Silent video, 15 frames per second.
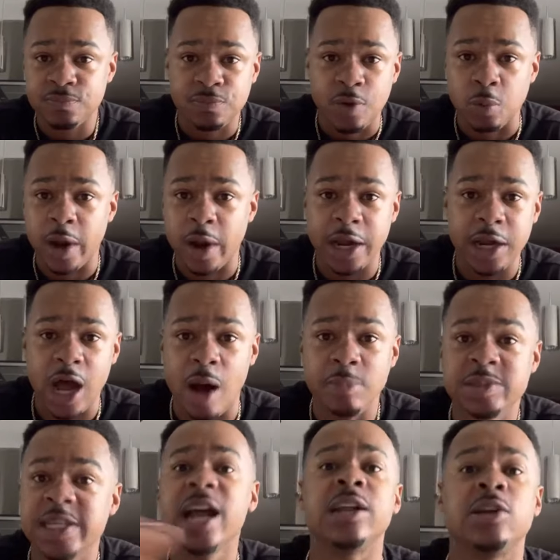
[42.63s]
All right. I'm
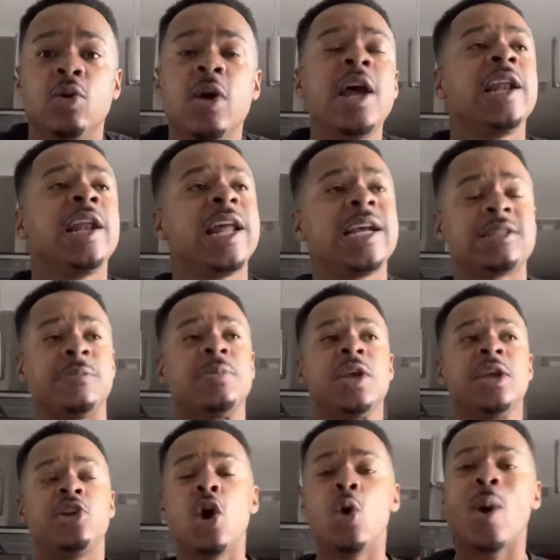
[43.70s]
telling you, listen,
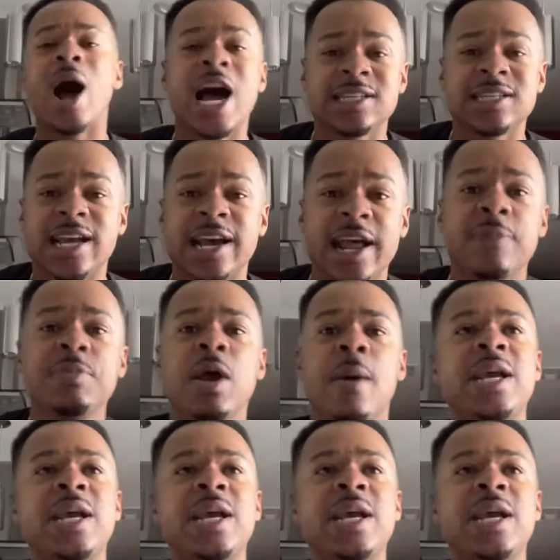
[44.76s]
you know why I say that?